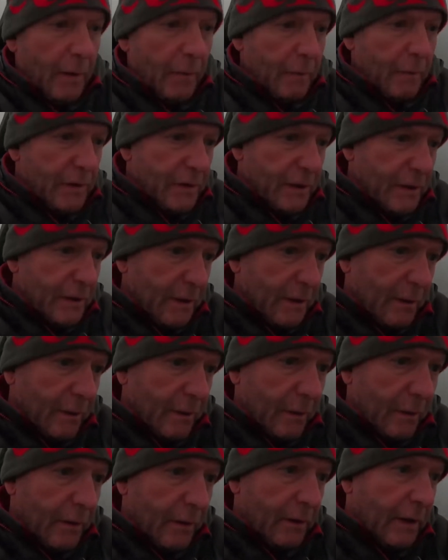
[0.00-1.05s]
is we're
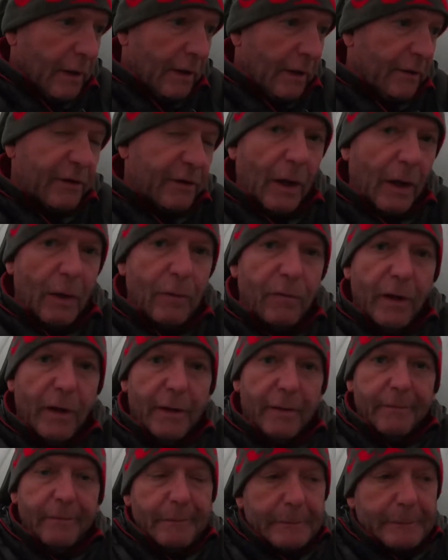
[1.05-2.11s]
going to get the stove lit,
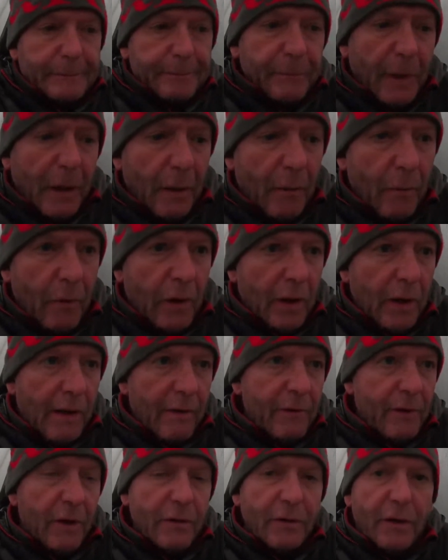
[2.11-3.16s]
and we're going to have a
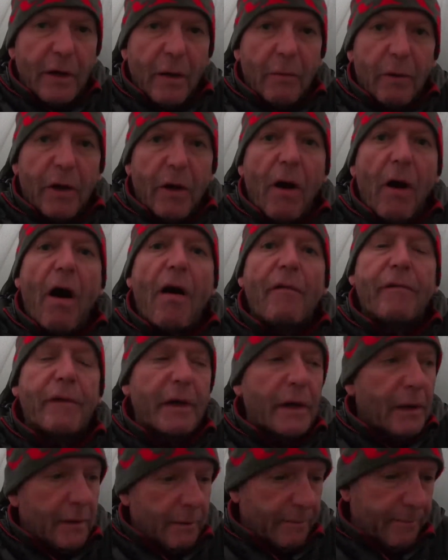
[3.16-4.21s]
nice cup of
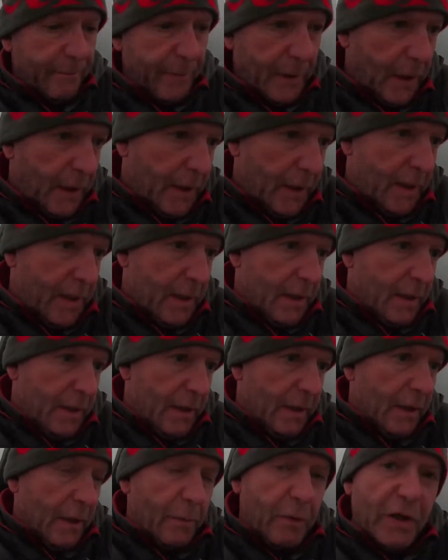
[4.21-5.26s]
coffee
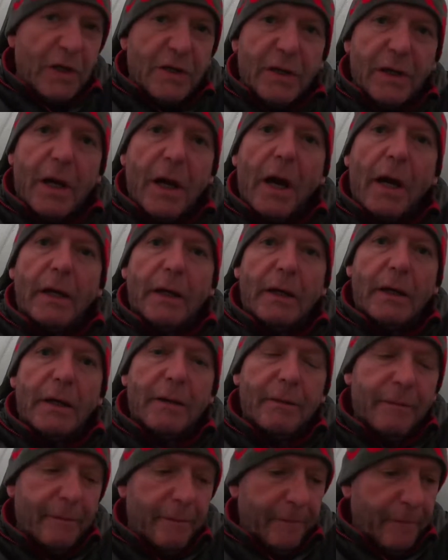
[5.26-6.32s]
and a piece of cake
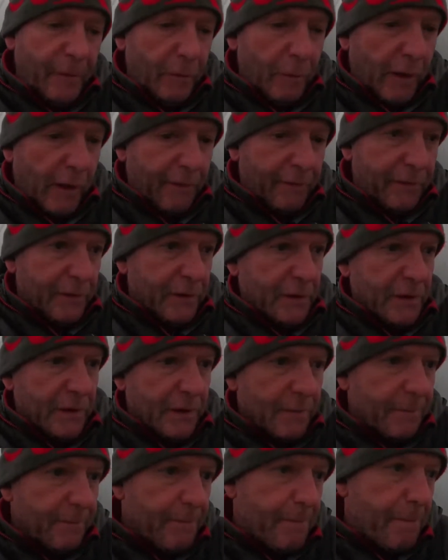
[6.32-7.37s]
for breakfast.
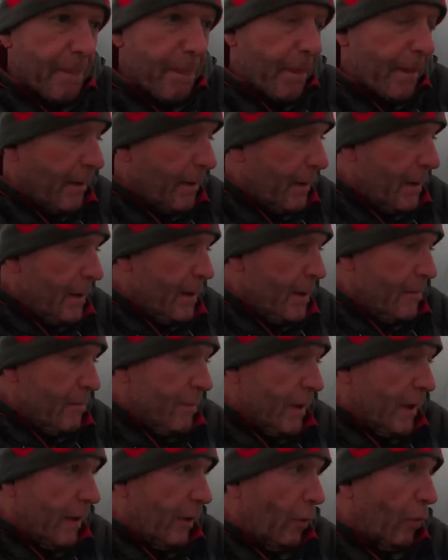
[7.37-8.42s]

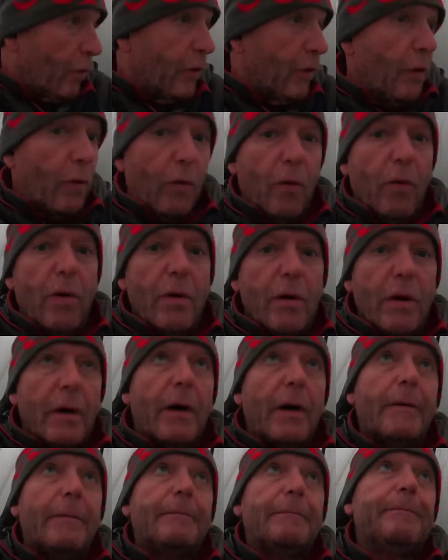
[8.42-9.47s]
But all in all,
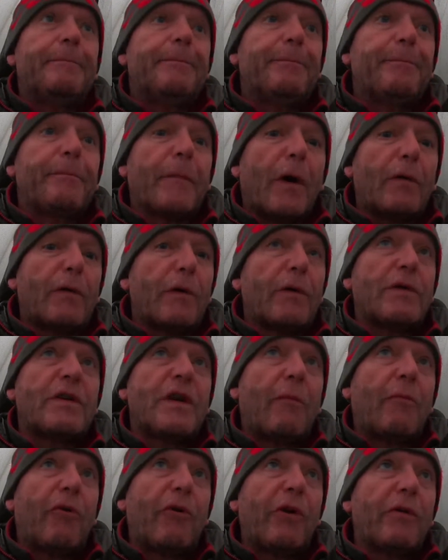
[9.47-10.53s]
I'll do a
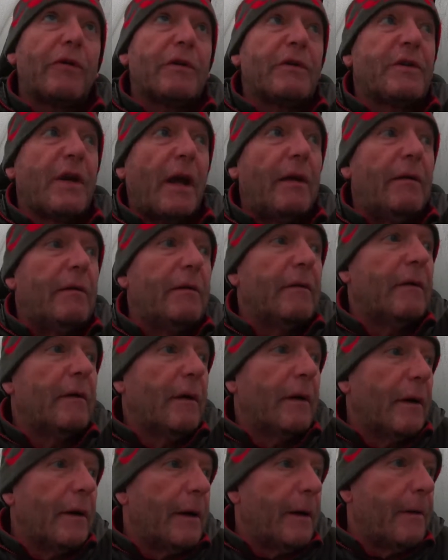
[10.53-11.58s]
summary on the tent
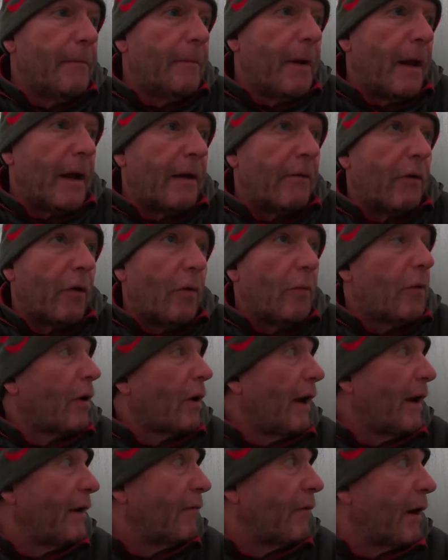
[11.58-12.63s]
later on. But
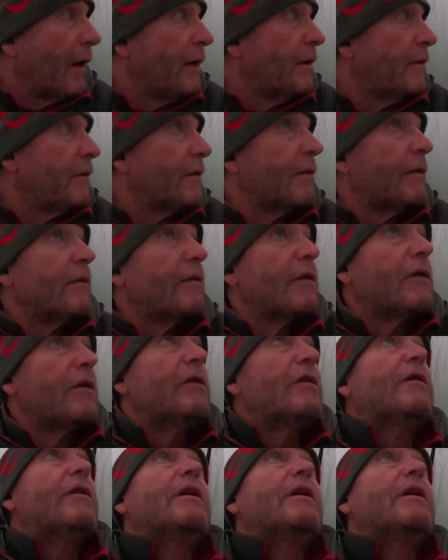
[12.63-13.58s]
glad it rained, so it's a good